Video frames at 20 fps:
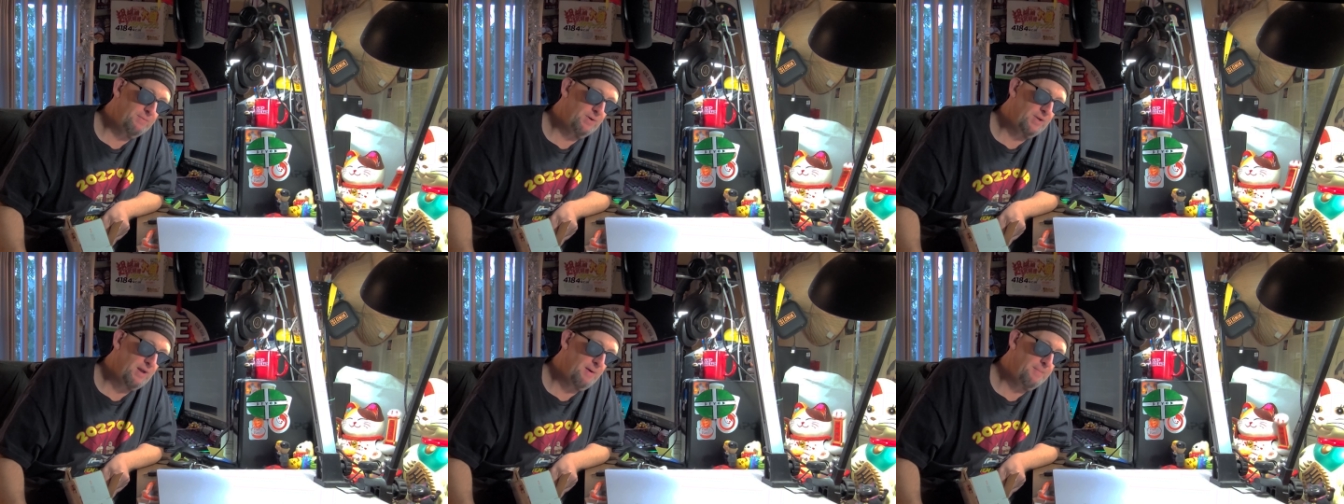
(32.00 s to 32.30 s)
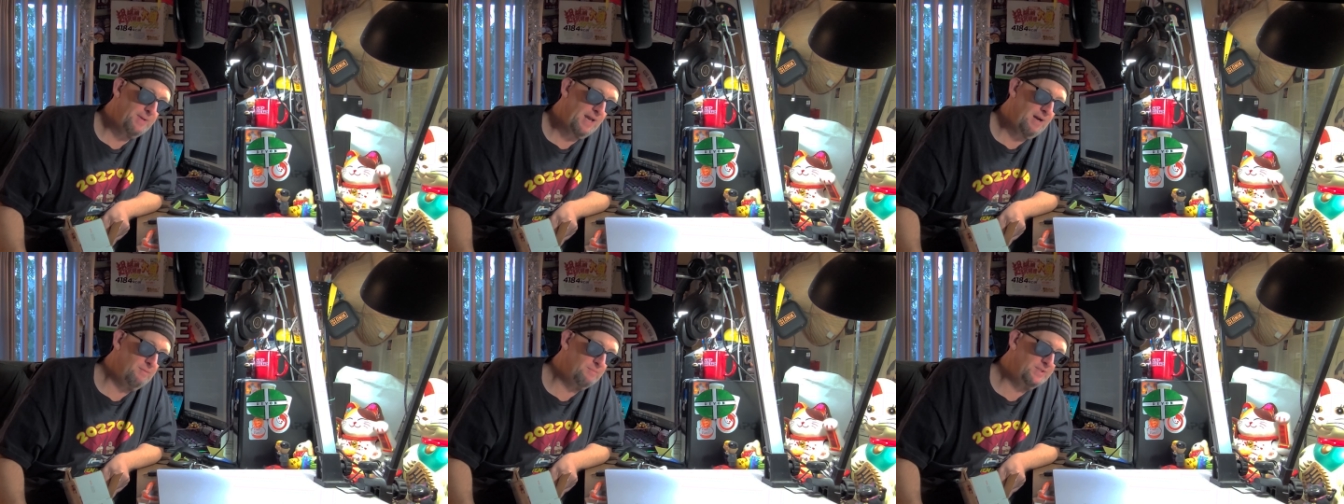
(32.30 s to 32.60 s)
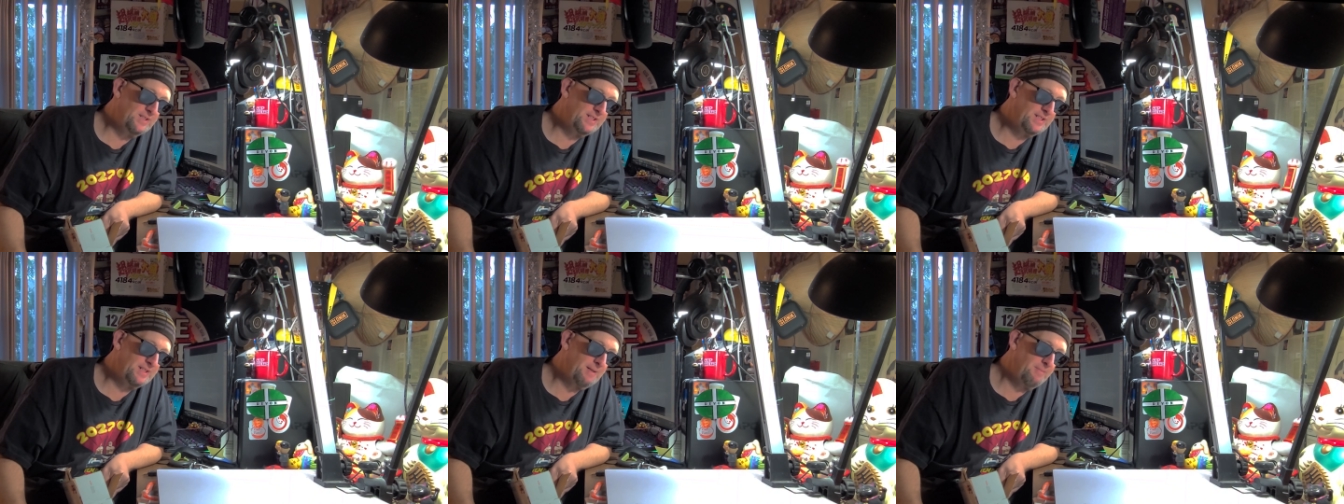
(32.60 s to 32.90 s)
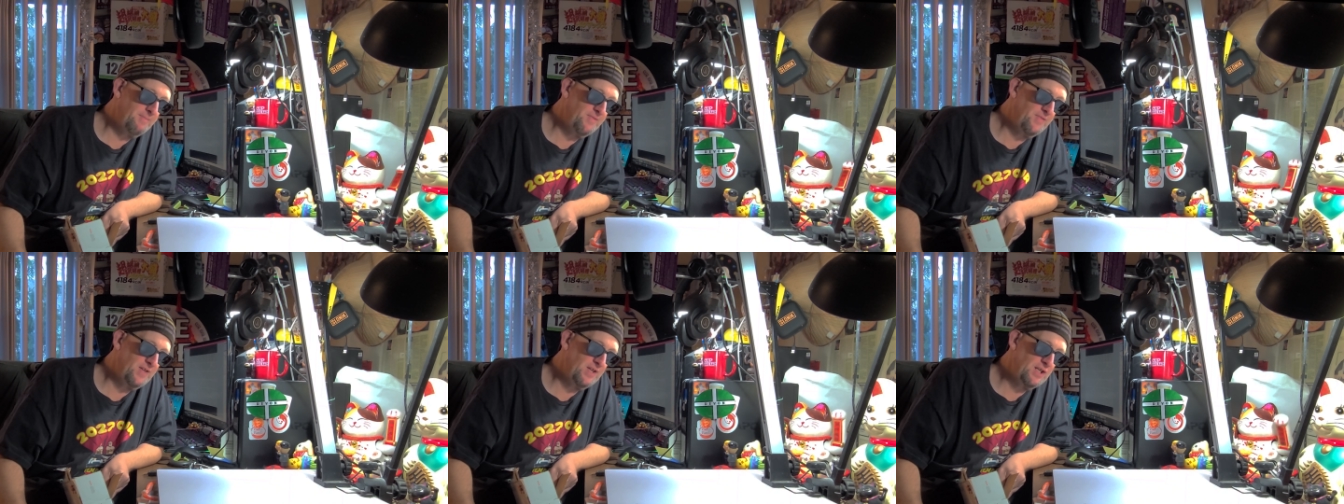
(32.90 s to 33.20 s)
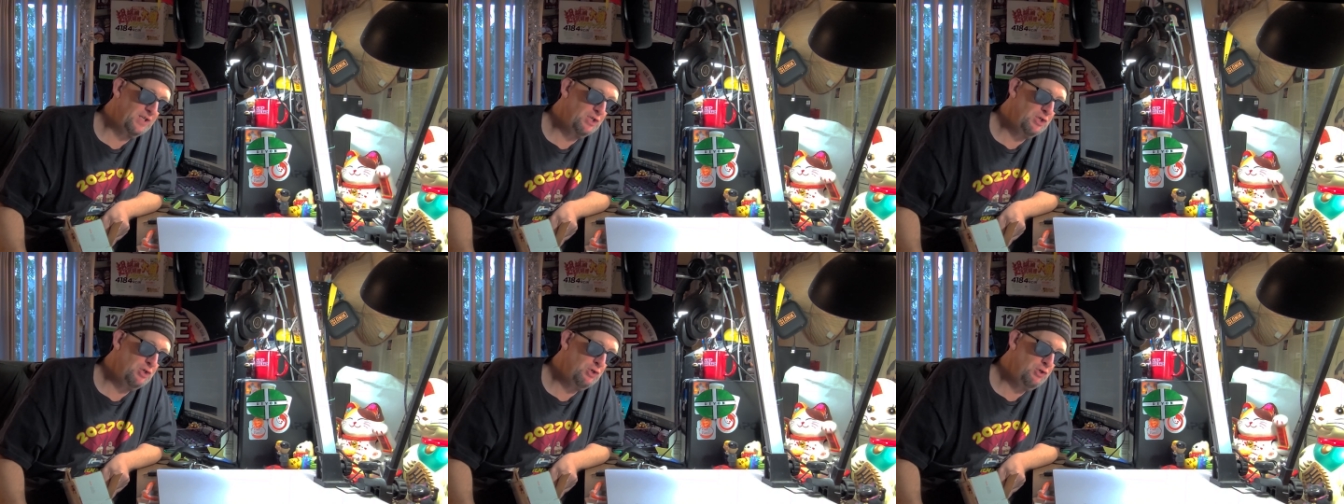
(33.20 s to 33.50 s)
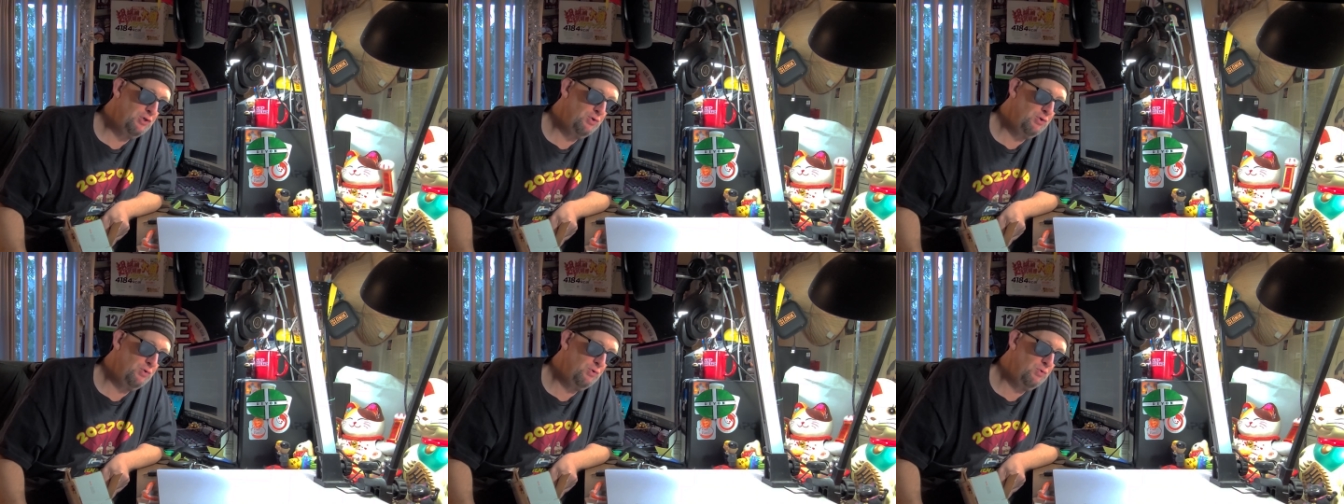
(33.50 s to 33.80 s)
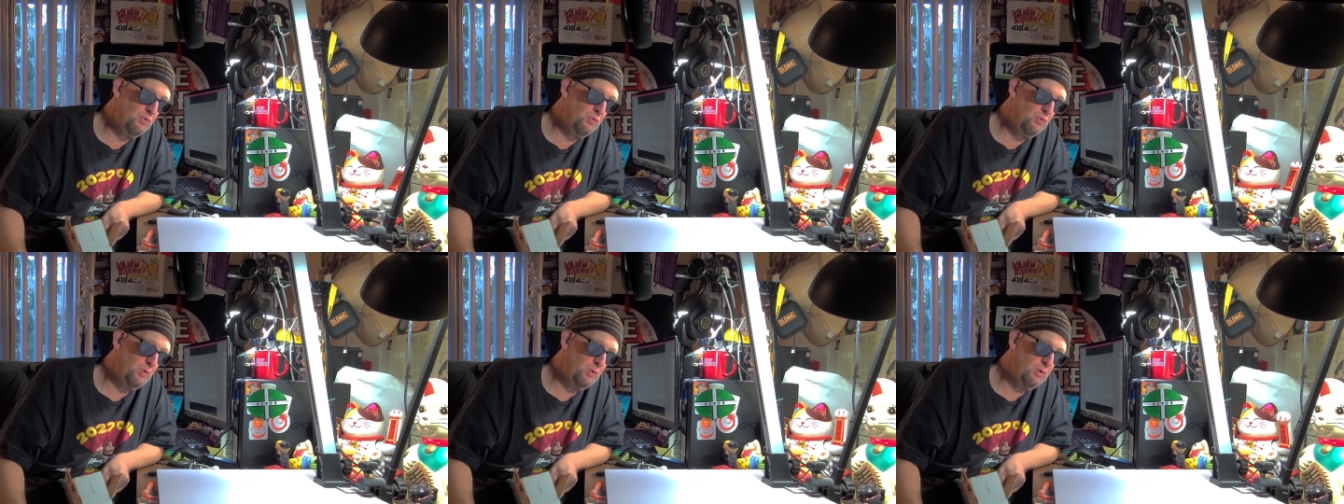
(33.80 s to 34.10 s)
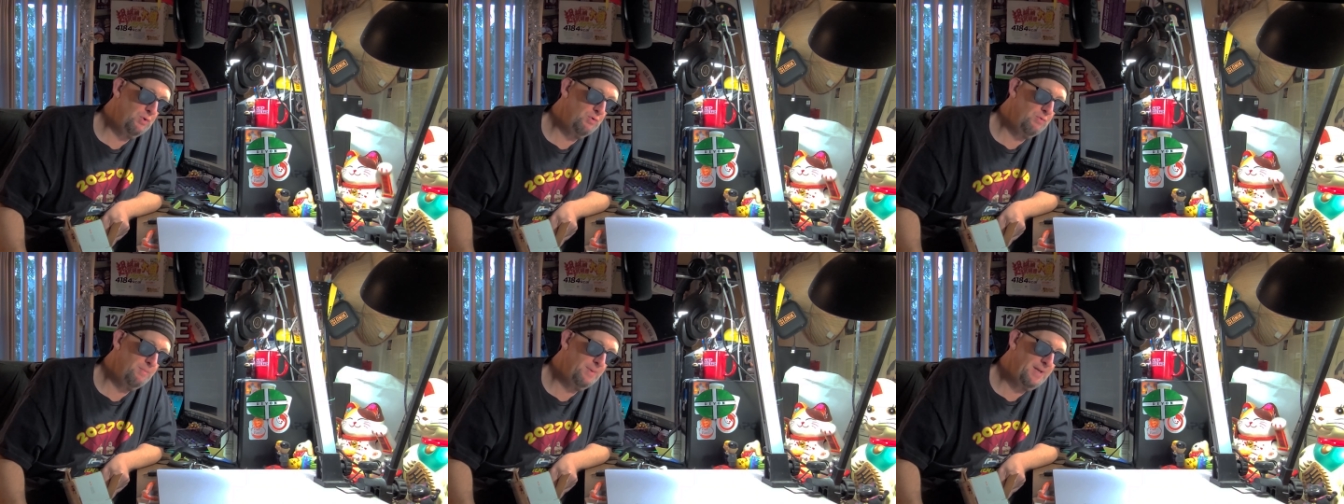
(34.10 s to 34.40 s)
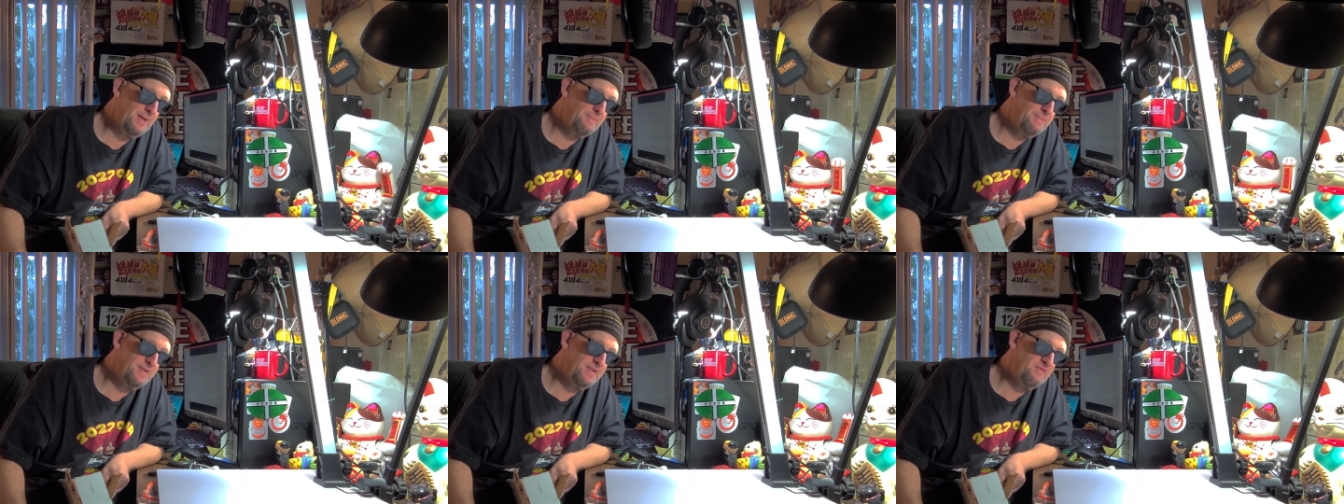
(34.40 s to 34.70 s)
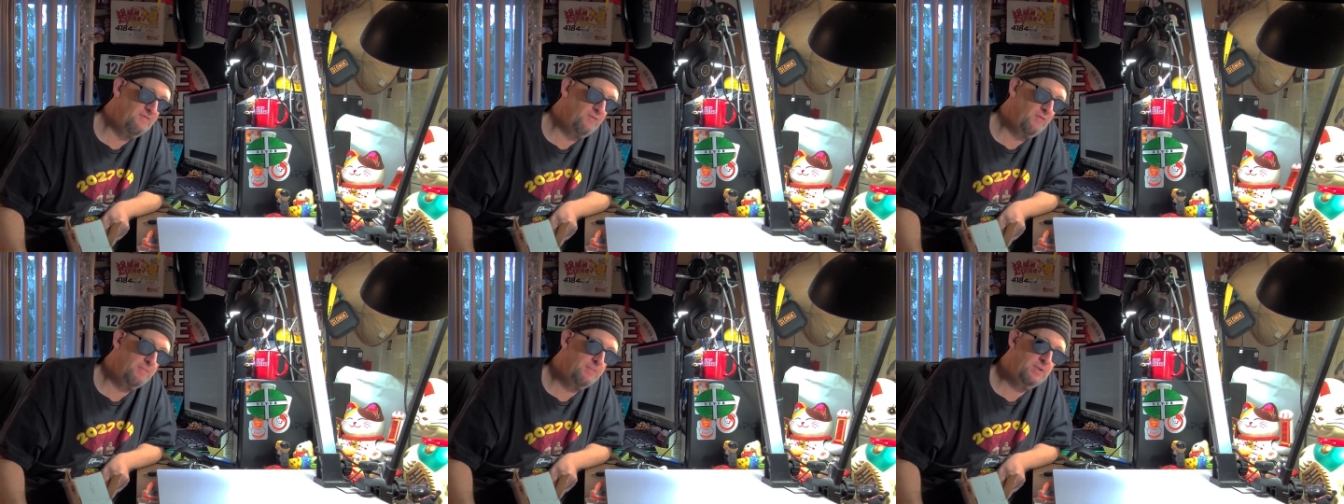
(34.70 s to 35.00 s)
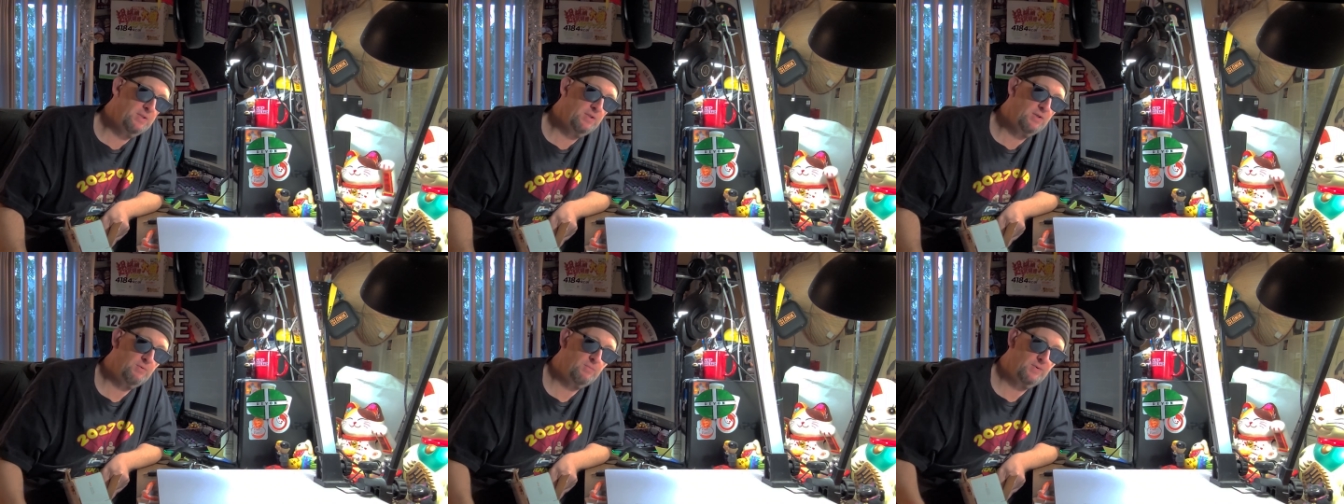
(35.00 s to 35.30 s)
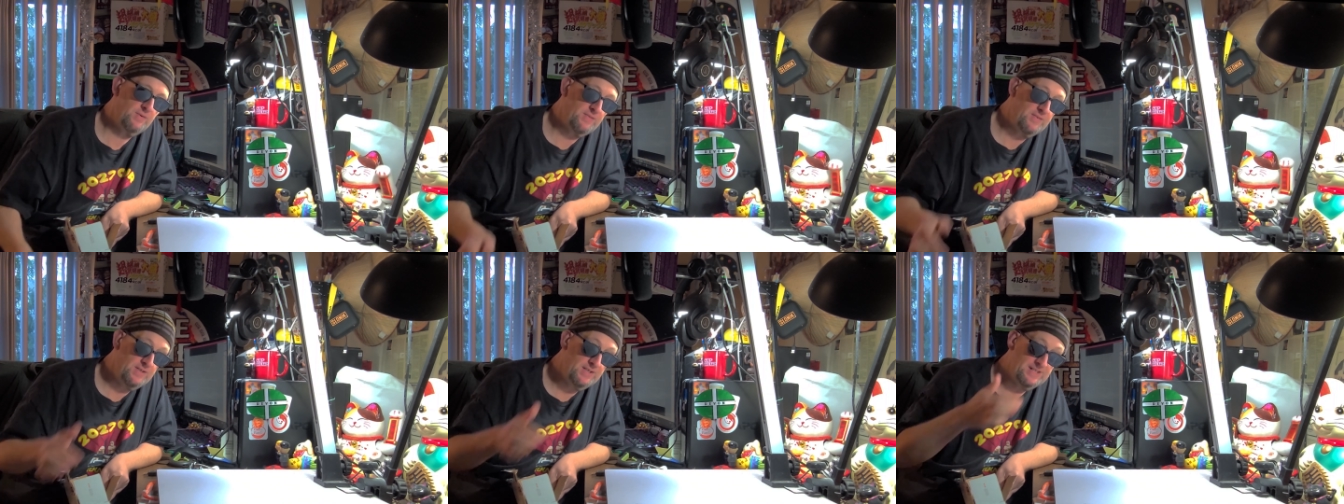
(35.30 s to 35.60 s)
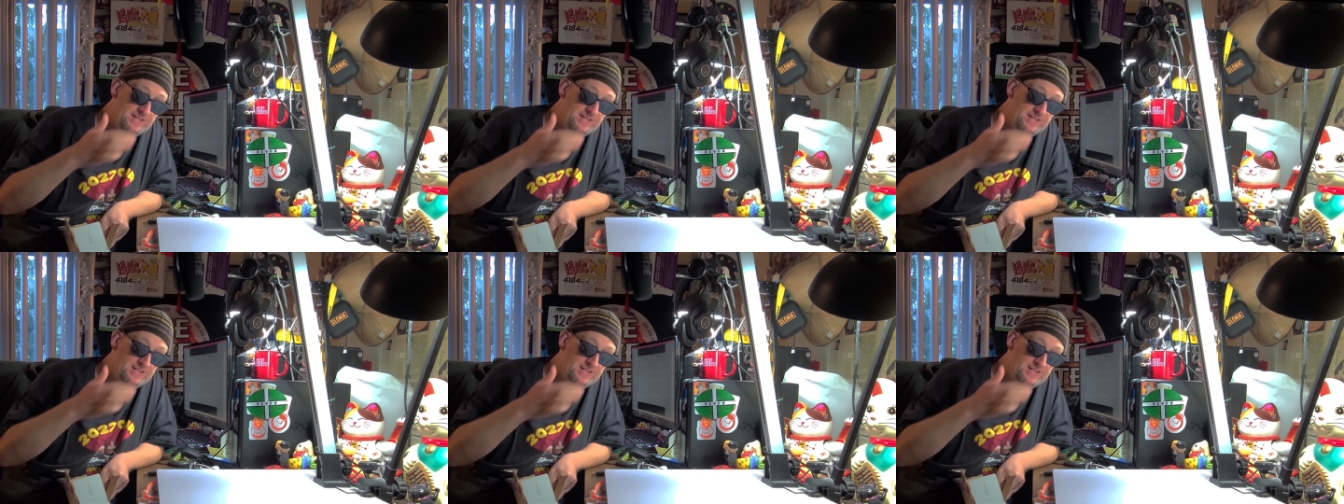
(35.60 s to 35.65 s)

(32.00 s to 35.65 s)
they were coming out with something new. You may be familiar with